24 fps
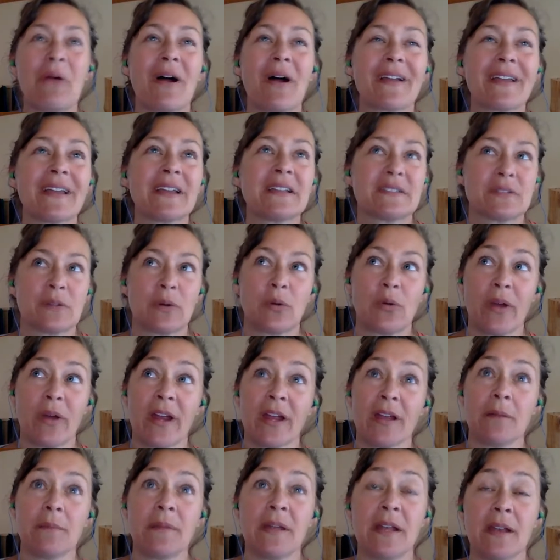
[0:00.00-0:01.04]
well walking's so
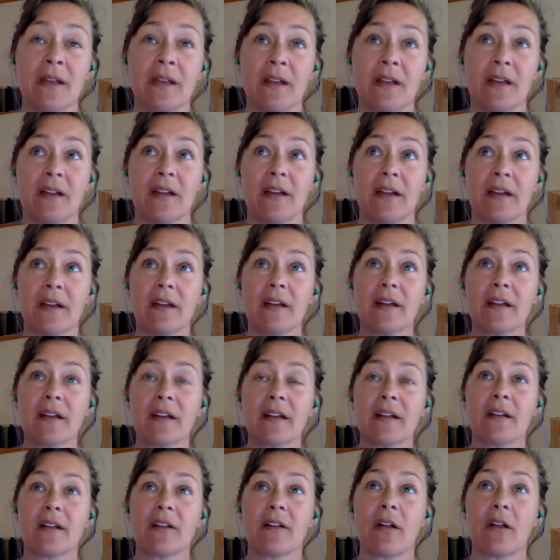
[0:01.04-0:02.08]
great i mean
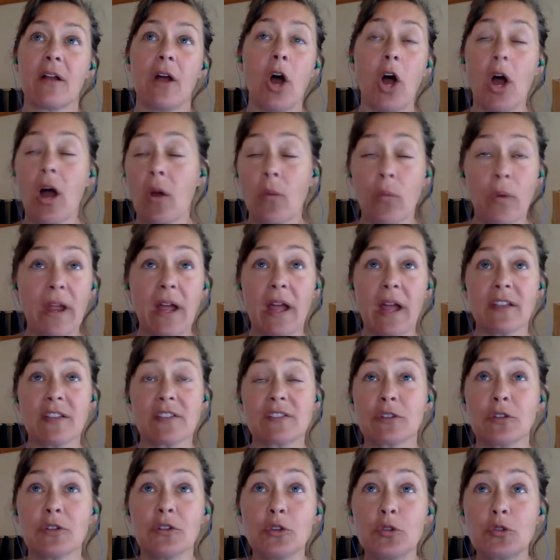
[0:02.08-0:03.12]
uh,
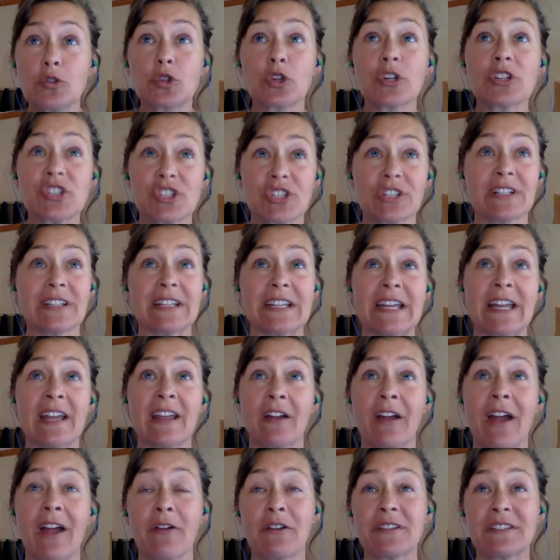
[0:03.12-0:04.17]
so
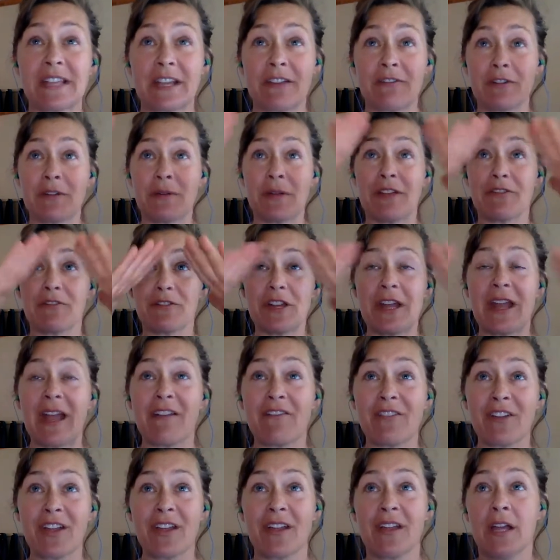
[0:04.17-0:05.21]
nutritionally, I would say if we if we
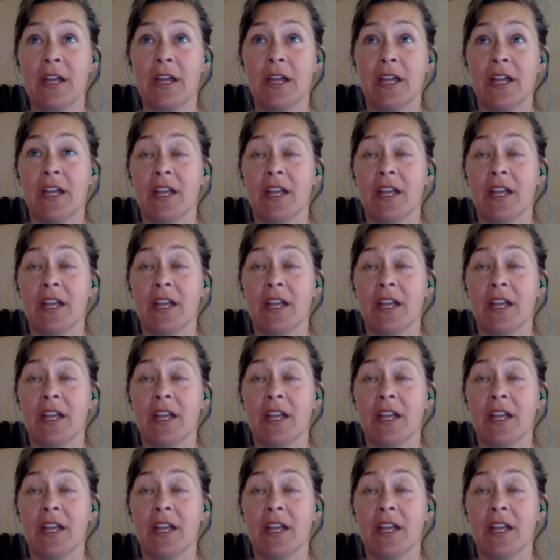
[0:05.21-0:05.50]
have a